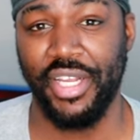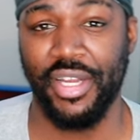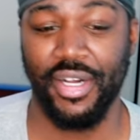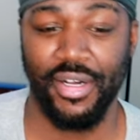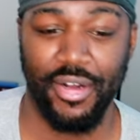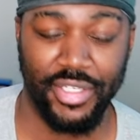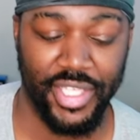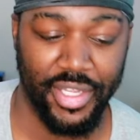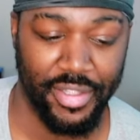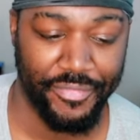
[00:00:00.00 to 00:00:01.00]
and uh,
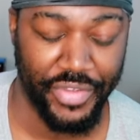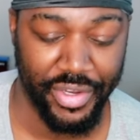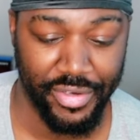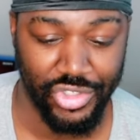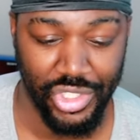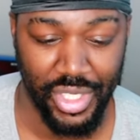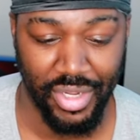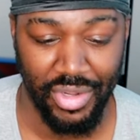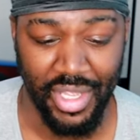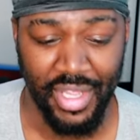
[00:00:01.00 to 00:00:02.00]
articulate figures, you
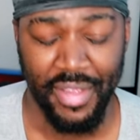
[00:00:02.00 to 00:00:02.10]
know.